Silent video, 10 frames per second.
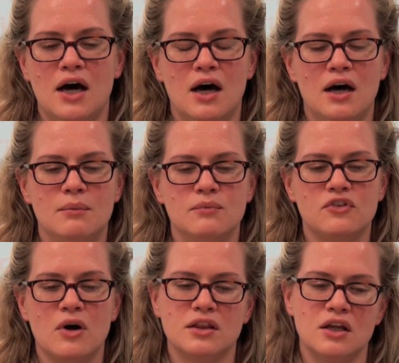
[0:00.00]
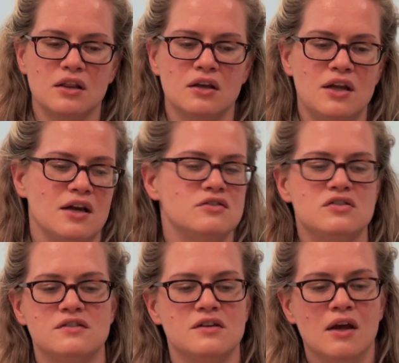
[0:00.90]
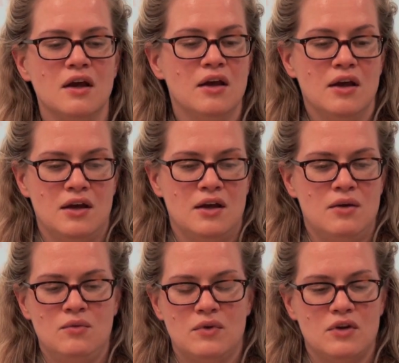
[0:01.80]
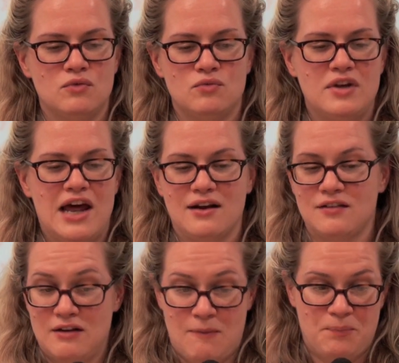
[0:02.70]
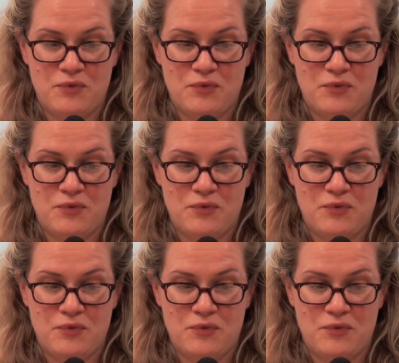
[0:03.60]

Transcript: So I think that, yeah, just relax.